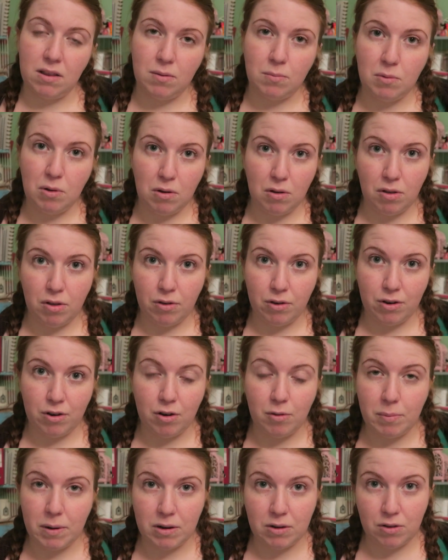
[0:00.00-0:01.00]
some author
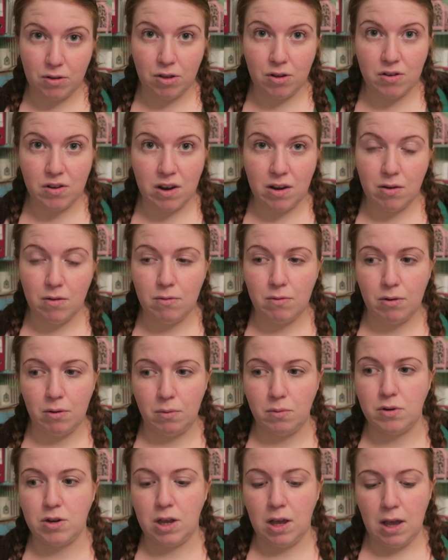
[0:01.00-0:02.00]
about a thirteen year
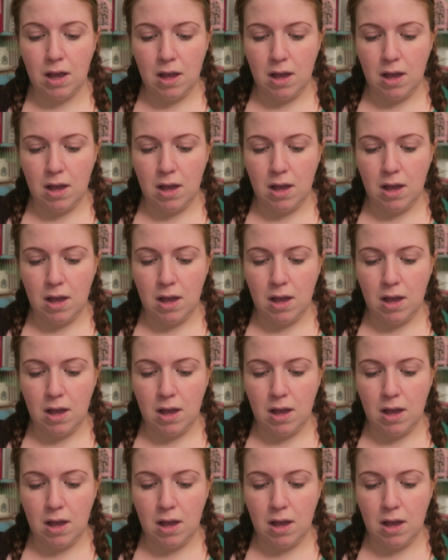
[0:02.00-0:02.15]
old.